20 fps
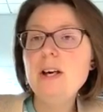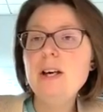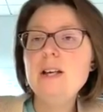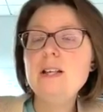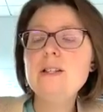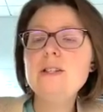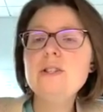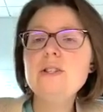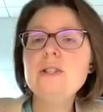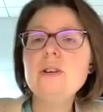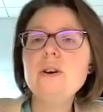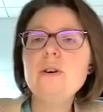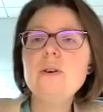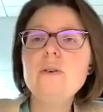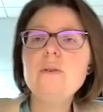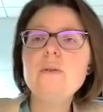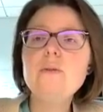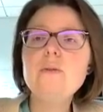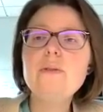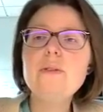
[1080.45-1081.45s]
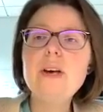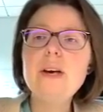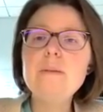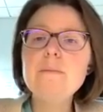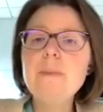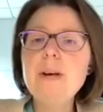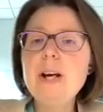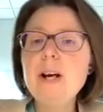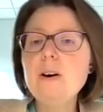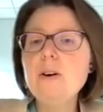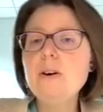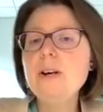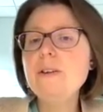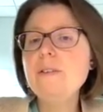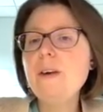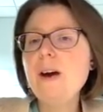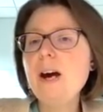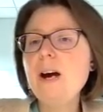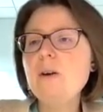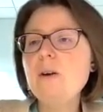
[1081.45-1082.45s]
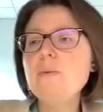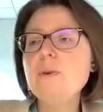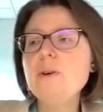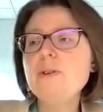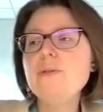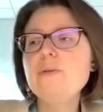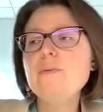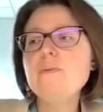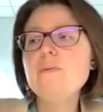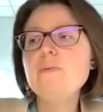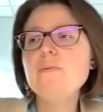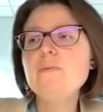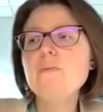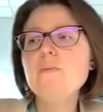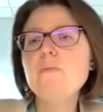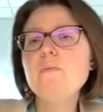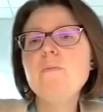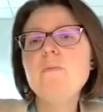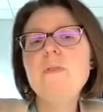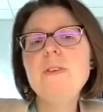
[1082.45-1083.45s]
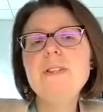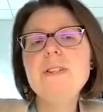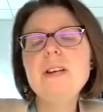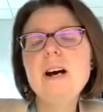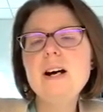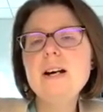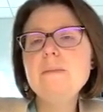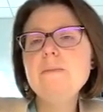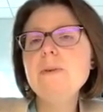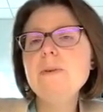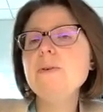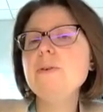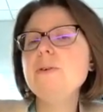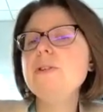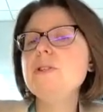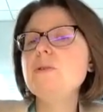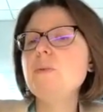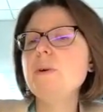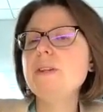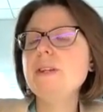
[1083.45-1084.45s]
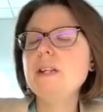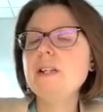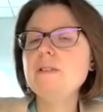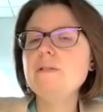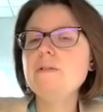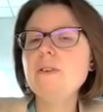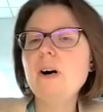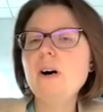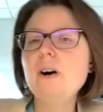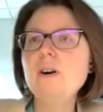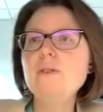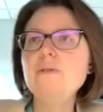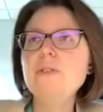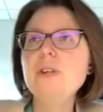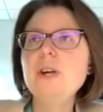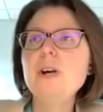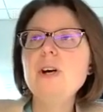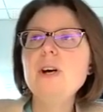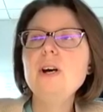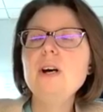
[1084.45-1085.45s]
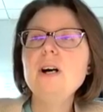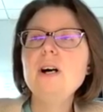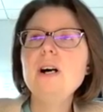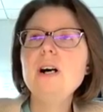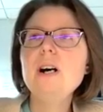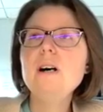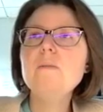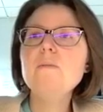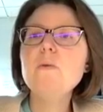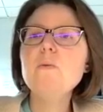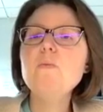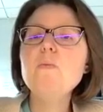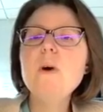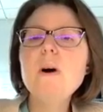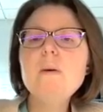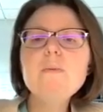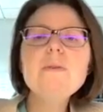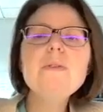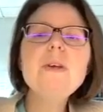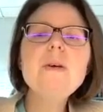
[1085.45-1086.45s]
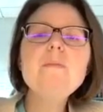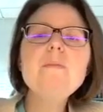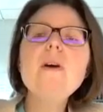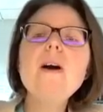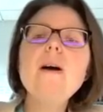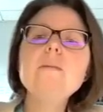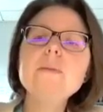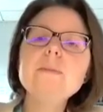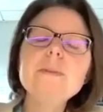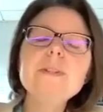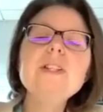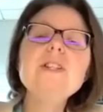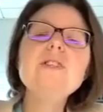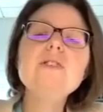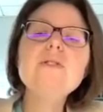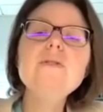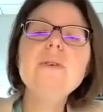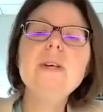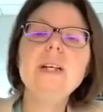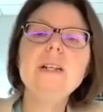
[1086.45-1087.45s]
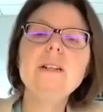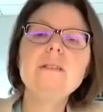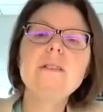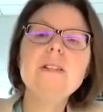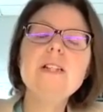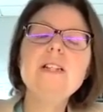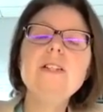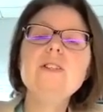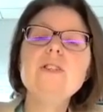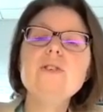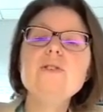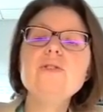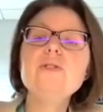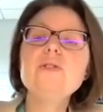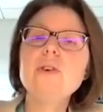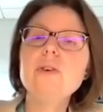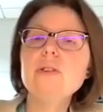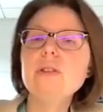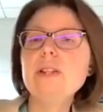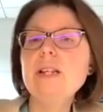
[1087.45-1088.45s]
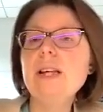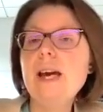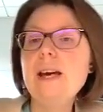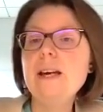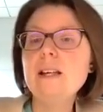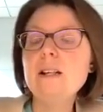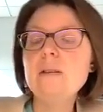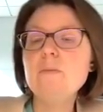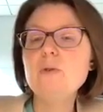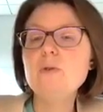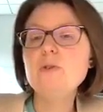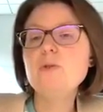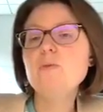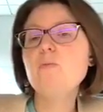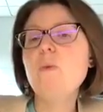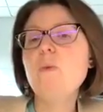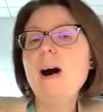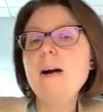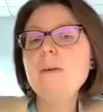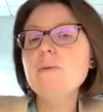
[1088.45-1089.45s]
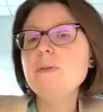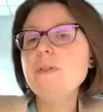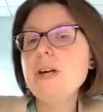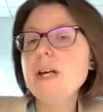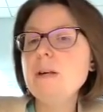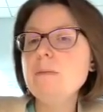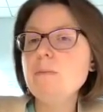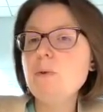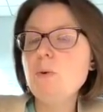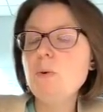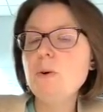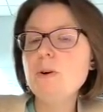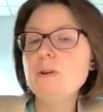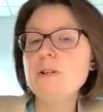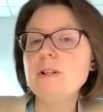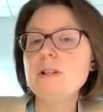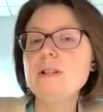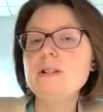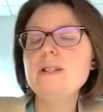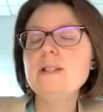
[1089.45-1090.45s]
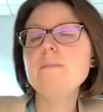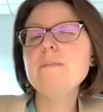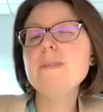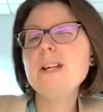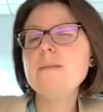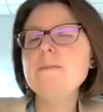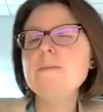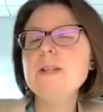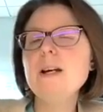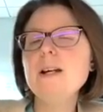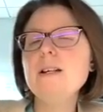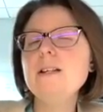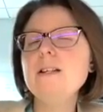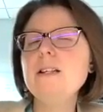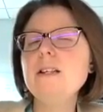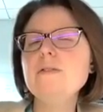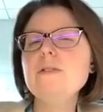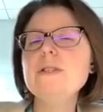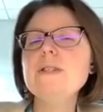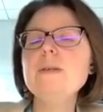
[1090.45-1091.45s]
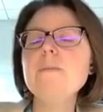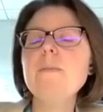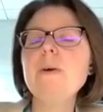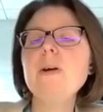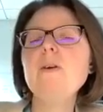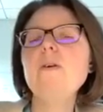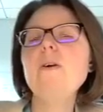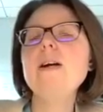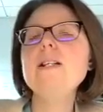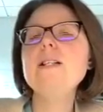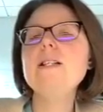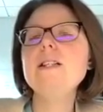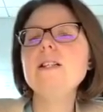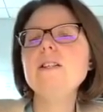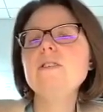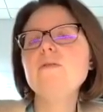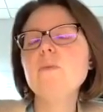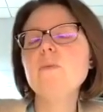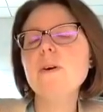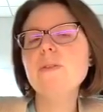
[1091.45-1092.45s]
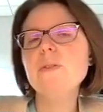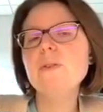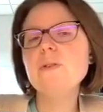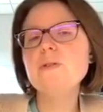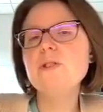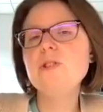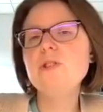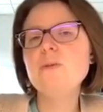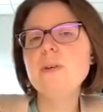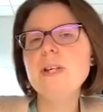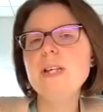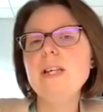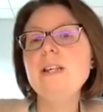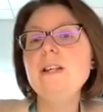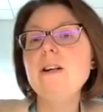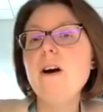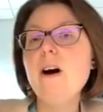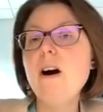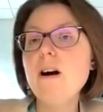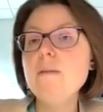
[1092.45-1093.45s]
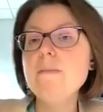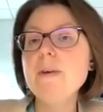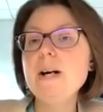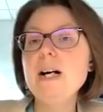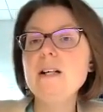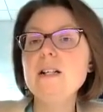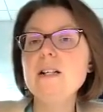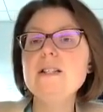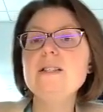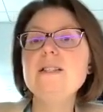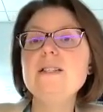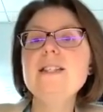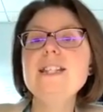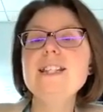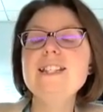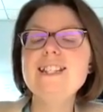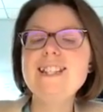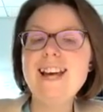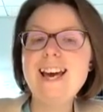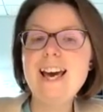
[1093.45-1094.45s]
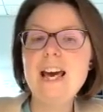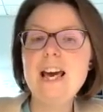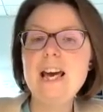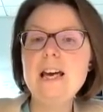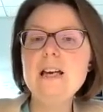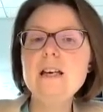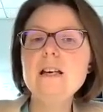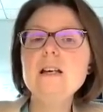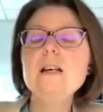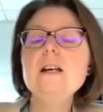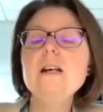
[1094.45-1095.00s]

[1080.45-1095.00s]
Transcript: and so then pairing that with the time periods when they evolved, what were they probably doing in those early animals? Why were they important? Sometimes that can give us a better idea of what they're doing in our bodies today,